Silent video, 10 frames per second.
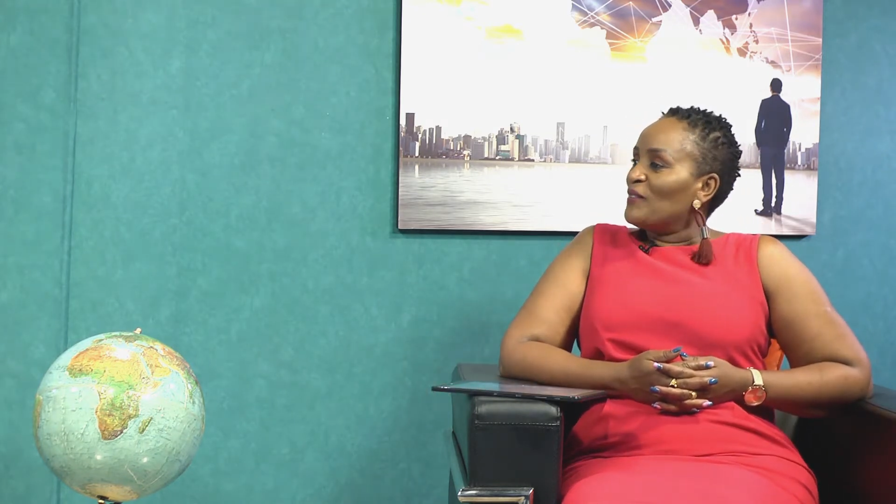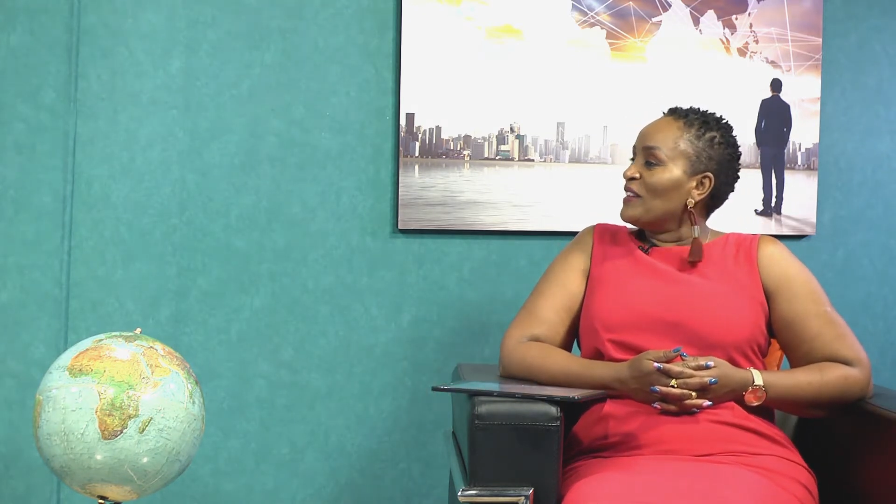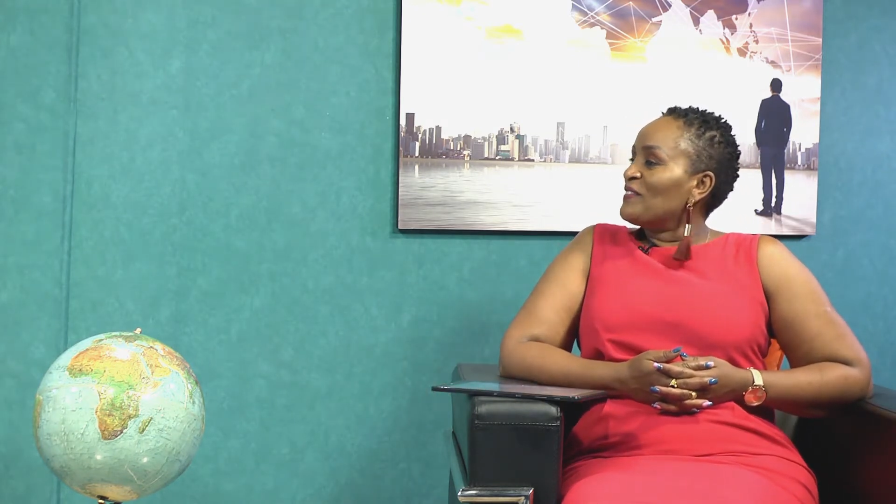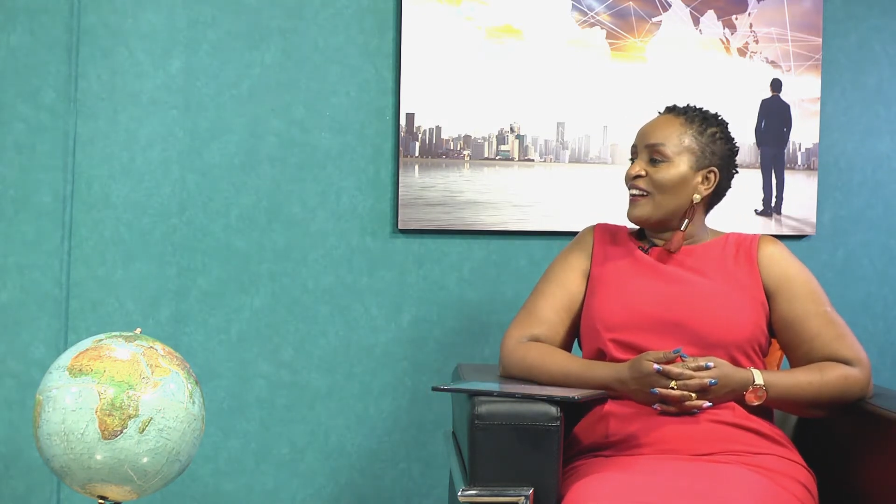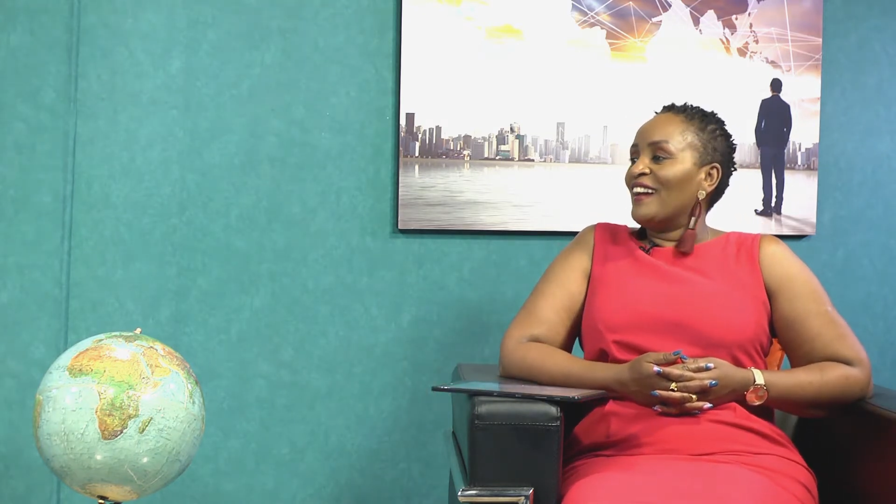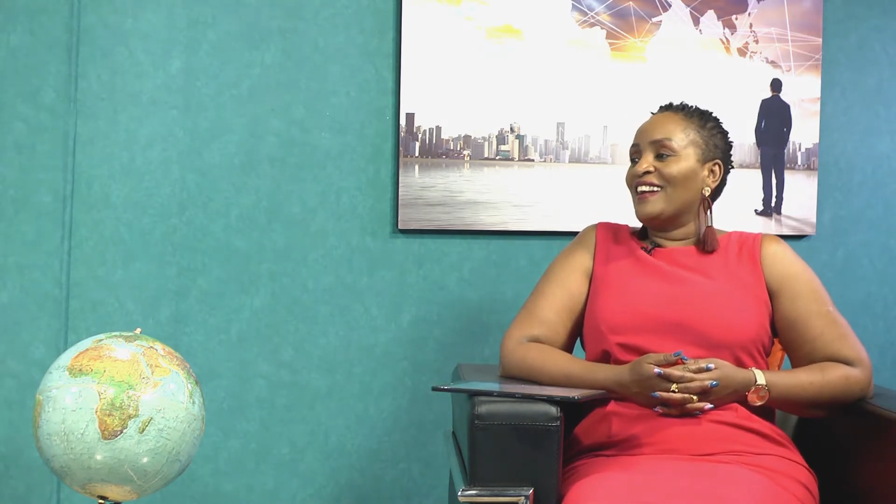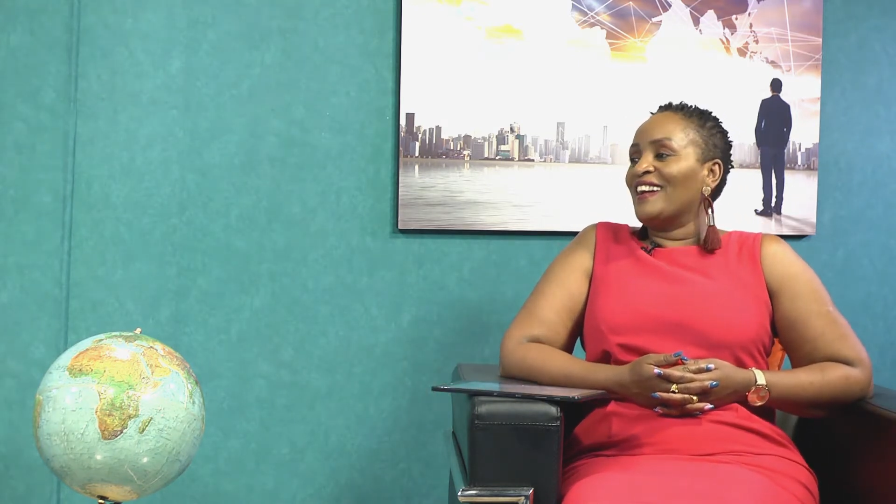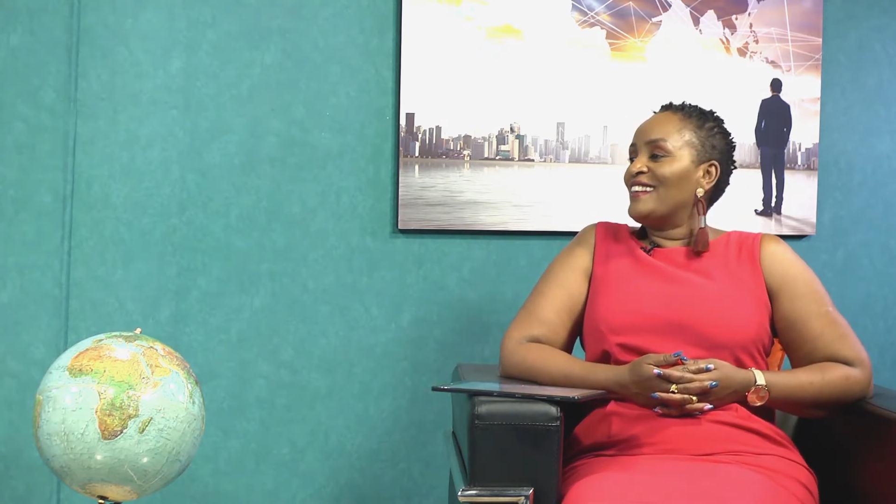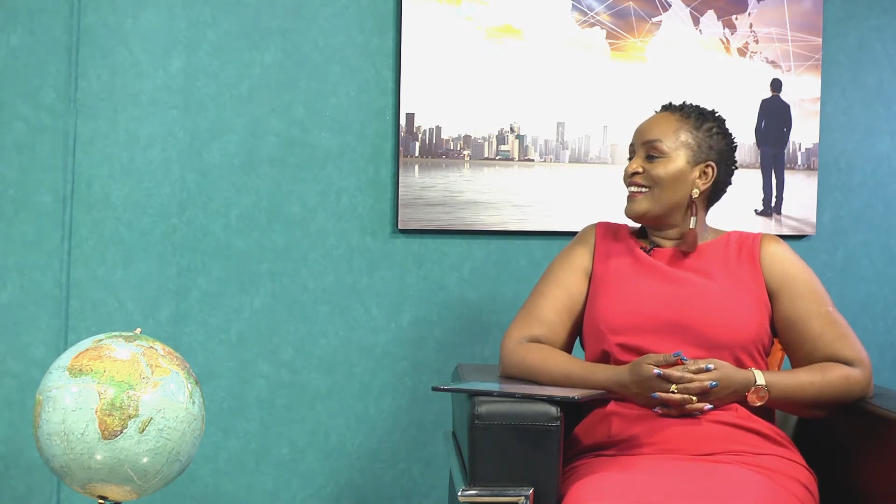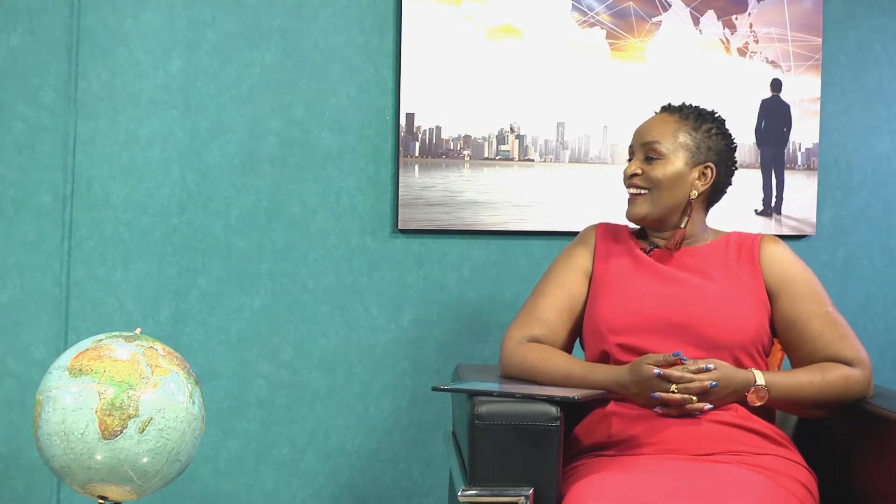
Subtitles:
my friend.